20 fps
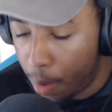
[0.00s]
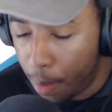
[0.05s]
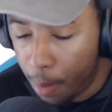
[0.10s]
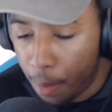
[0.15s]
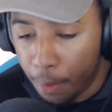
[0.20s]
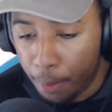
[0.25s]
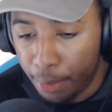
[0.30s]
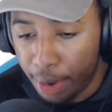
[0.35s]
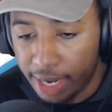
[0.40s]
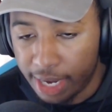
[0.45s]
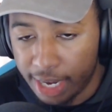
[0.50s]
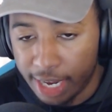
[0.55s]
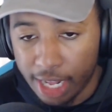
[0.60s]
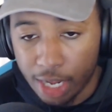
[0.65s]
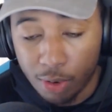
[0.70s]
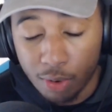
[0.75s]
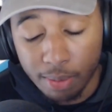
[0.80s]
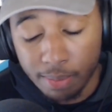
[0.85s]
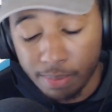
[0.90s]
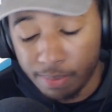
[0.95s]
Brandon
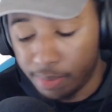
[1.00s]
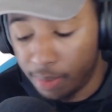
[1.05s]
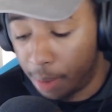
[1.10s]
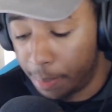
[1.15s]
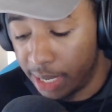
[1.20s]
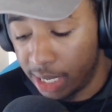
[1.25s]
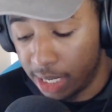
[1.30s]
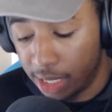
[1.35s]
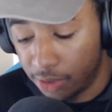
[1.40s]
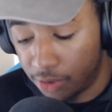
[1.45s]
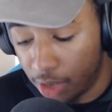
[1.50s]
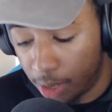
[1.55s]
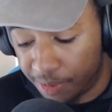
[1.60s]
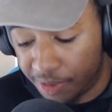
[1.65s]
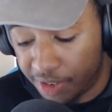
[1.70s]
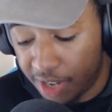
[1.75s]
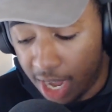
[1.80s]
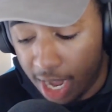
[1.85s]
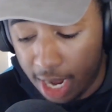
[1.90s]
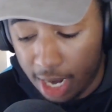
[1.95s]
Ingram, his
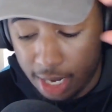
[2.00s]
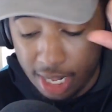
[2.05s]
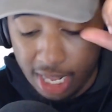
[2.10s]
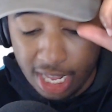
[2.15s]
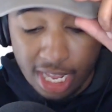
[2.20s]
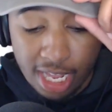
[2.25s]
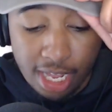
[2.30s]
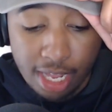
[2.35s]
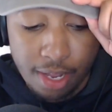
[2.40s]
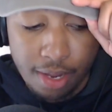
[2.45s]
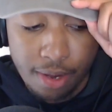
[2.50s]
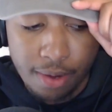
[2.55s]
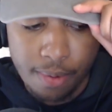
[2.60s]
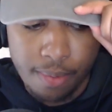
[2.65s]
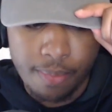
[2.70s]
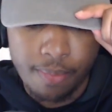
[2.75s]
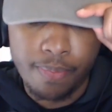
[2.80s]
upside, he